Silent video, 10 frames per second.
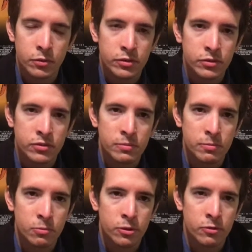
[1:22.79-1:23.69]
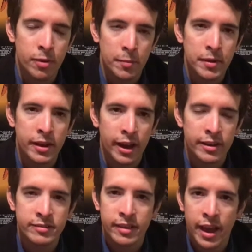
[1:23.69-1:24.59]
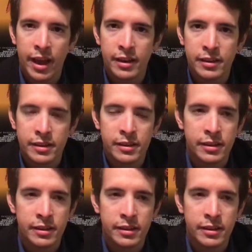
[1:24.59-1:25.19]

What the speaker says: which made me kind of sad.